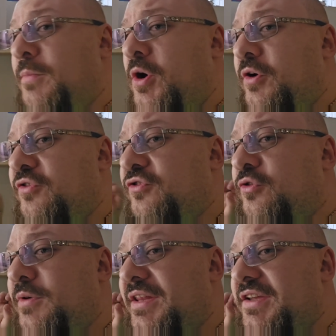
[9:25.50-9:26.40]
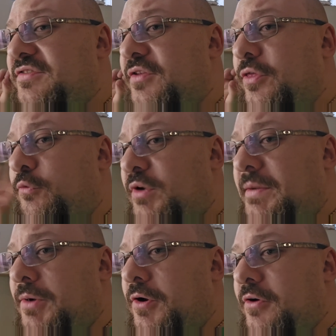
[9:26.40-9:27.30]
bars to at least 3
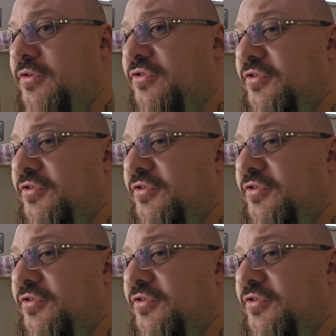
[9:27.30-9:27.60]
bars,